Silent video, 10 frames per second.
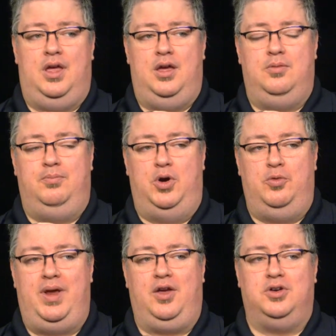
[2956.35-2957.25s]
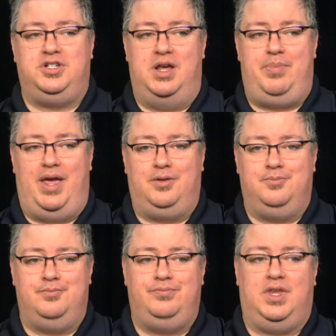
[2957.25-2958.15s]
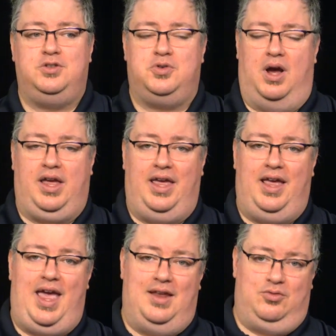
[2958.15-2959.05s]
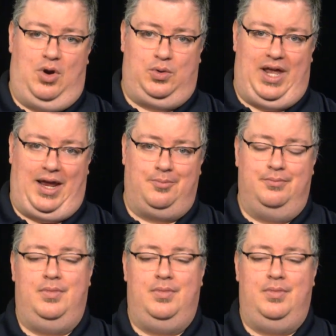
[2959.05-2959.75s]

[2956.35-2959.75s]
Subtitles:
booming or jibbing, trucking, and rolling.